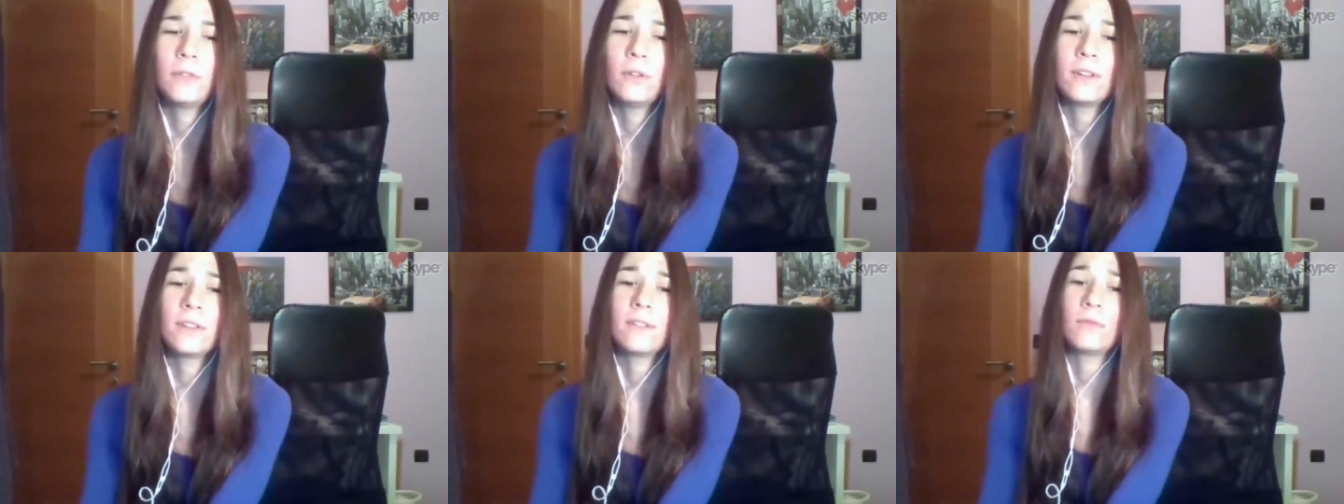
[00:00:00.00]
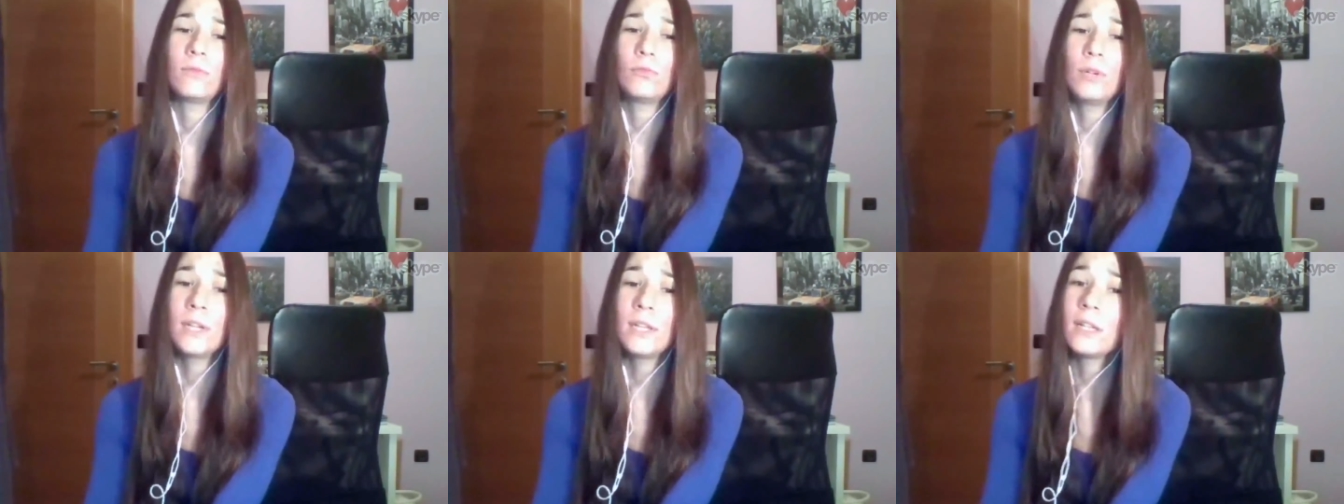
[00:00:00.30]
been doing
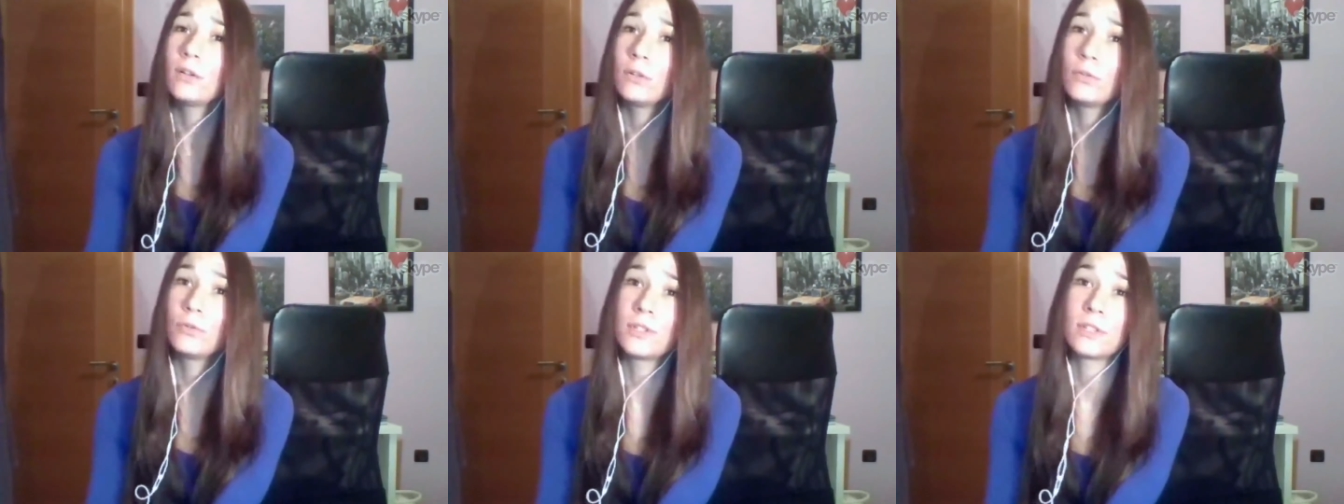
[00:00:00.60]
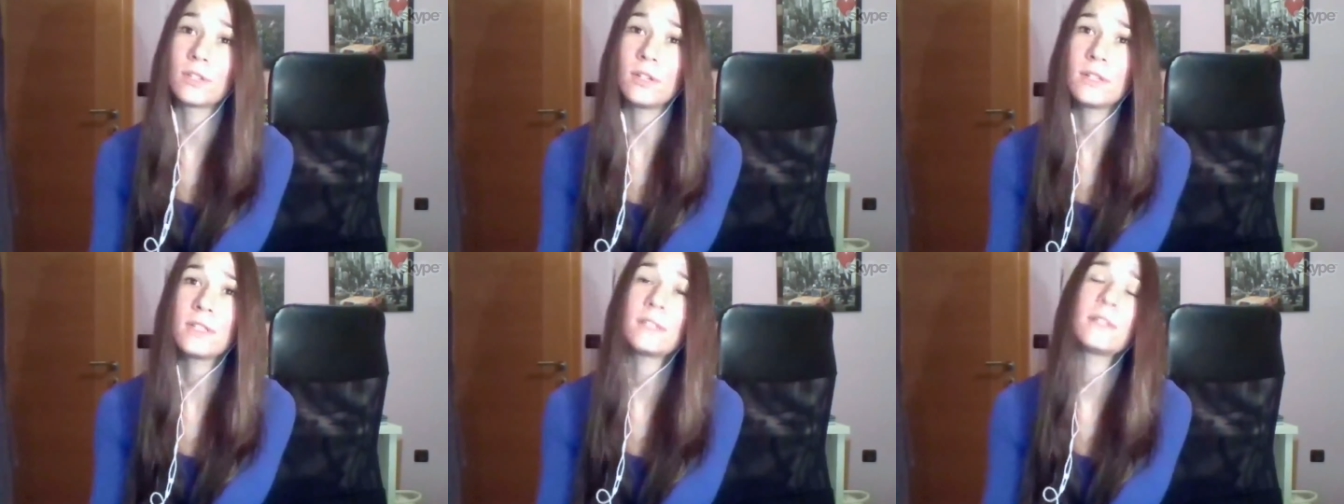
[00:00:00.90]
some really
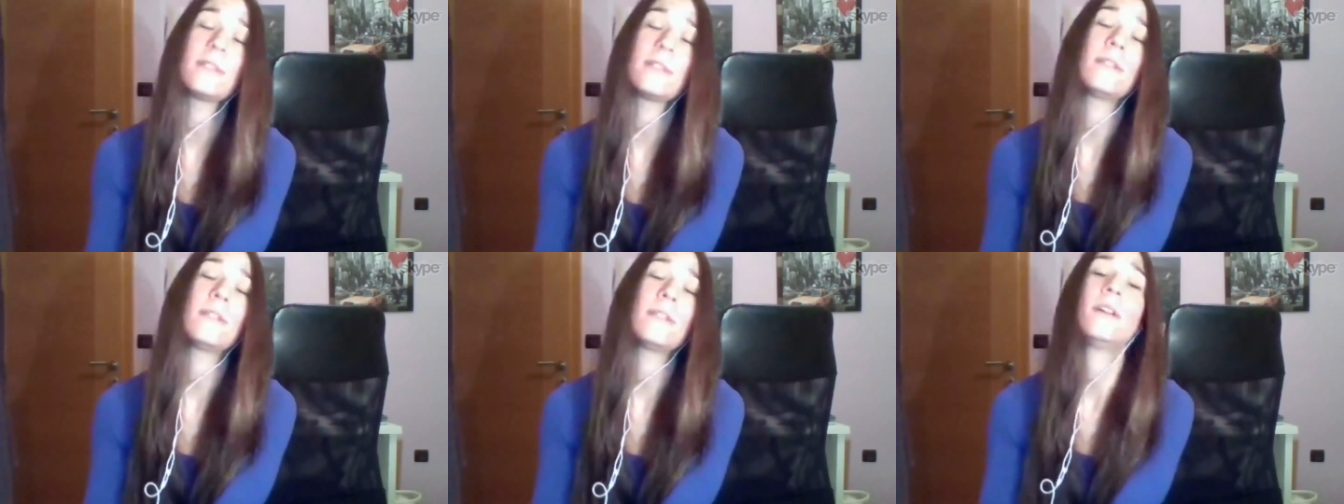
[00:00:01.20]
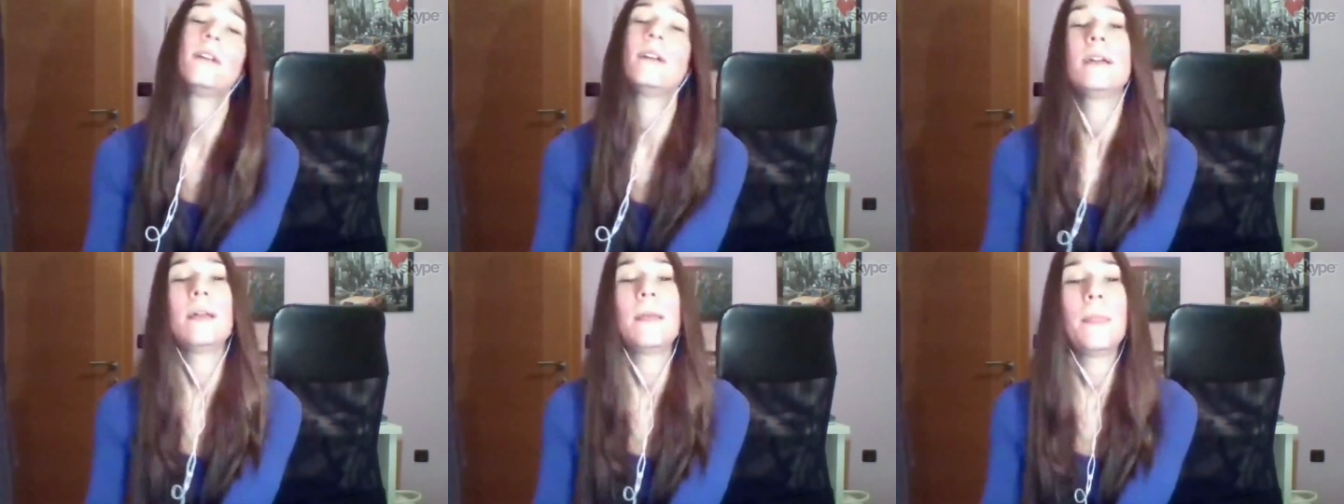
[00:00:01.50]
good results
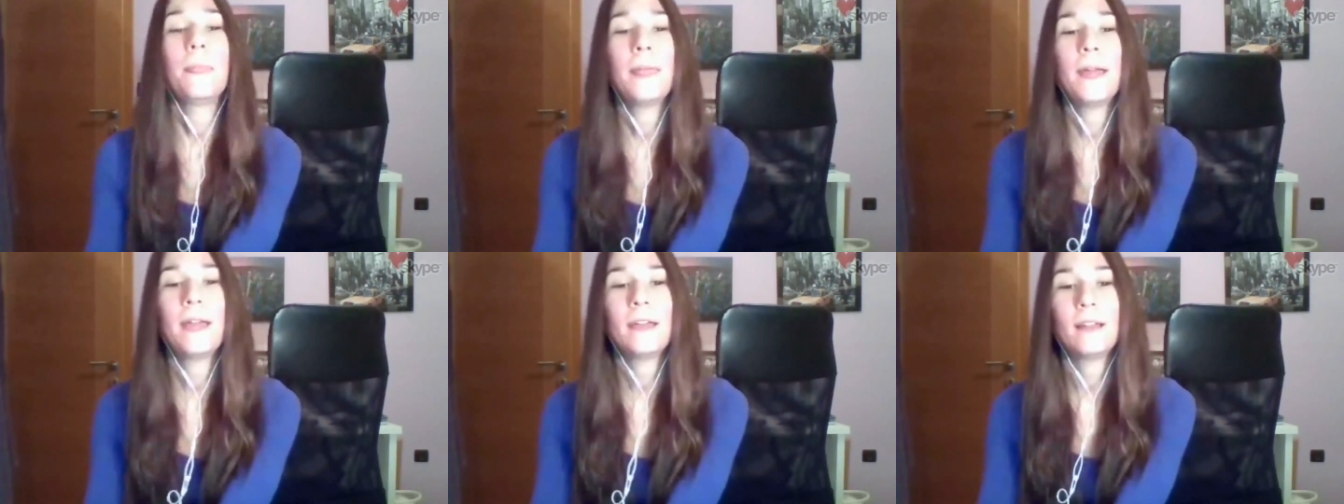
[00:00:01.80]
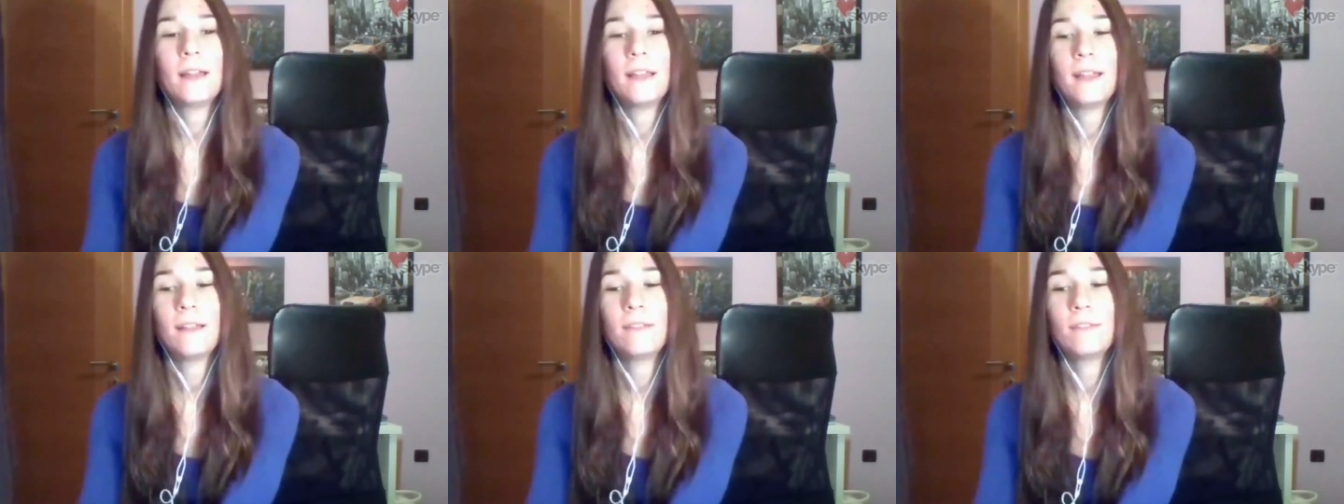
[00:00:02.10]

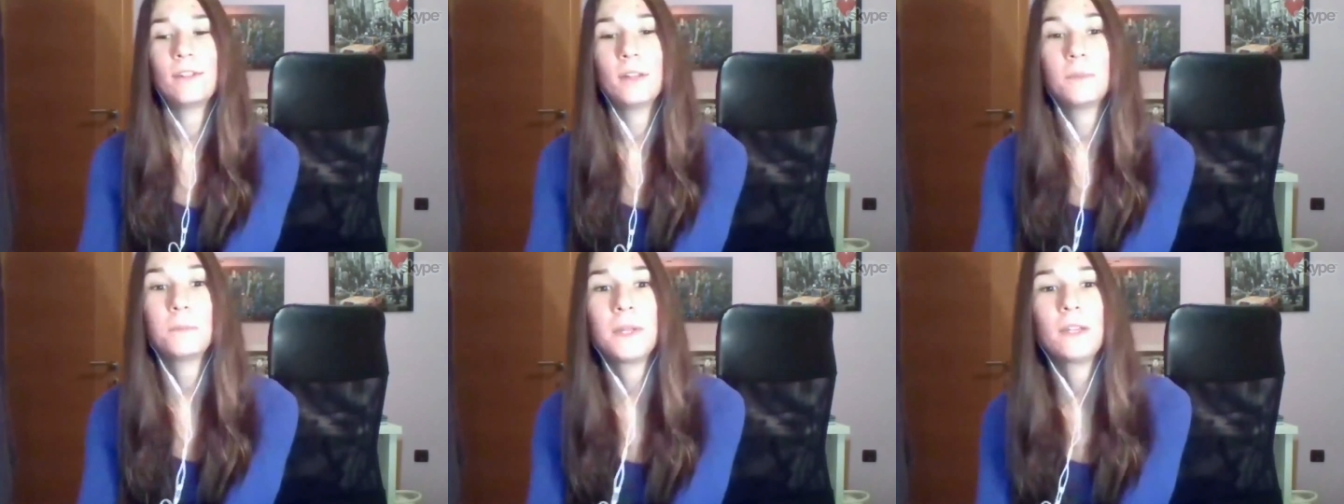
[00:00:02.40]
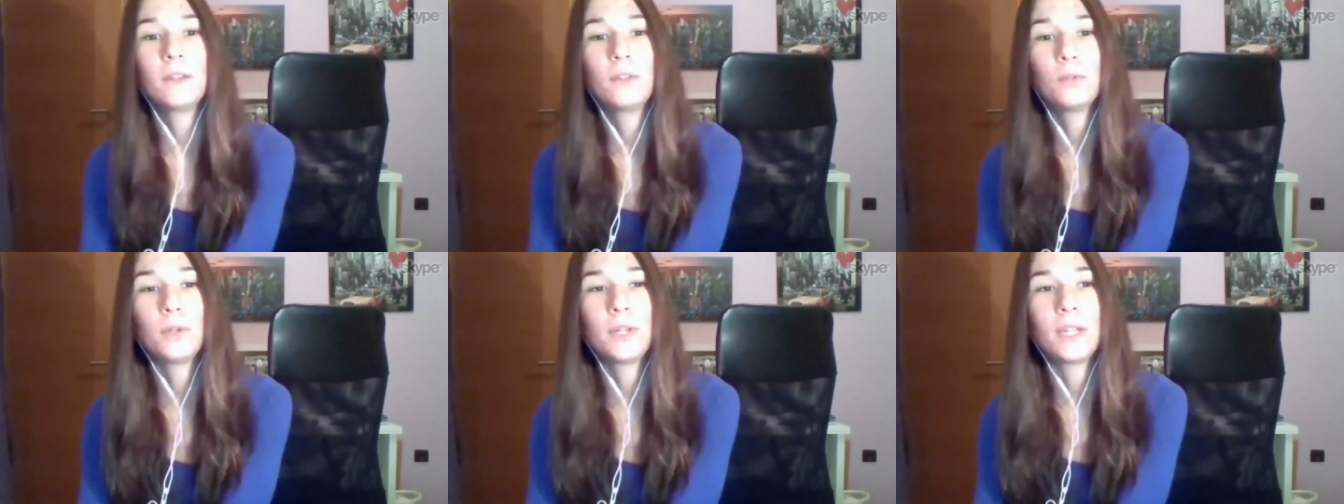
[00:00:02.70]
that I have
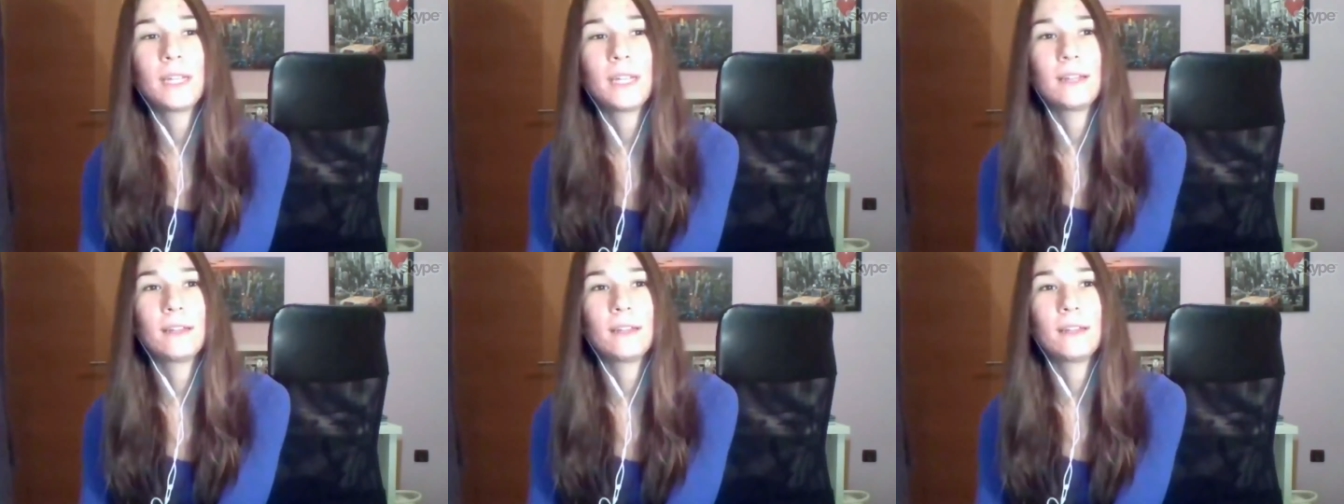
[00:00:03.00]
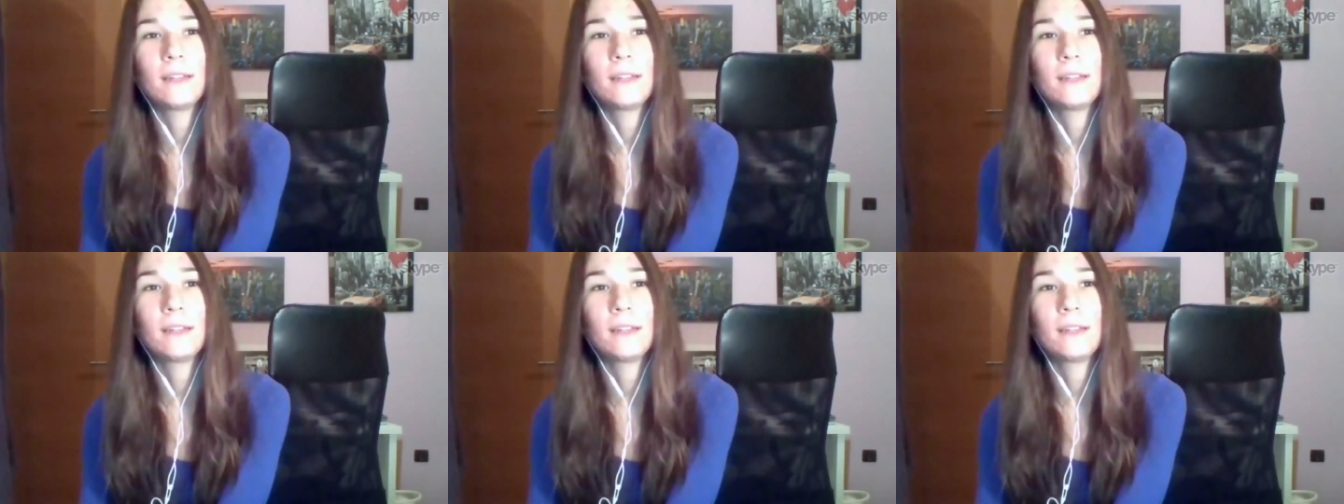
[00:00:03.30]
not been
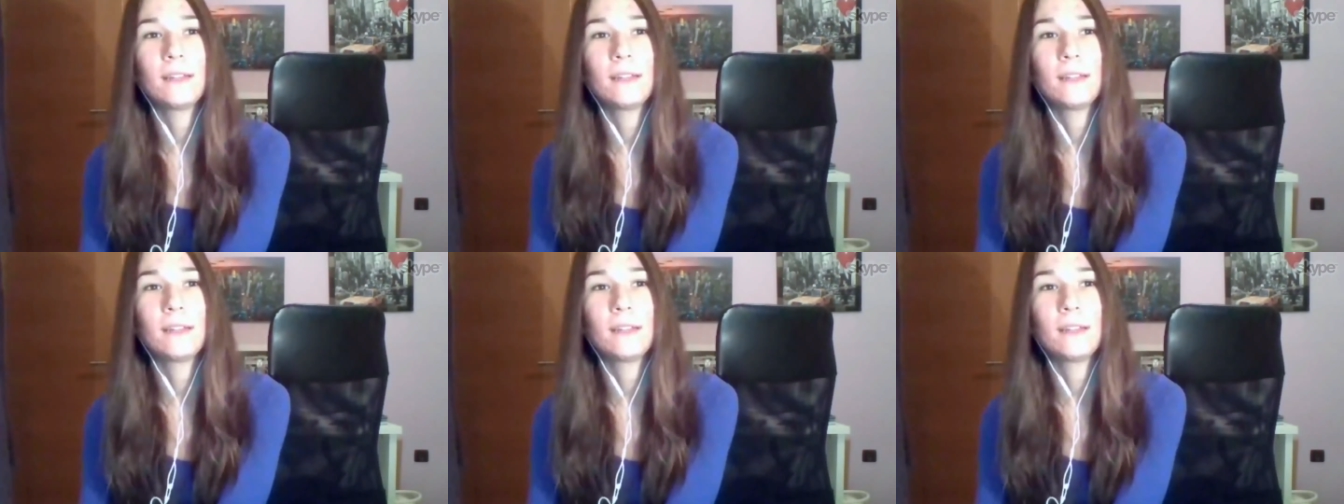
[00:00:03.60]
doing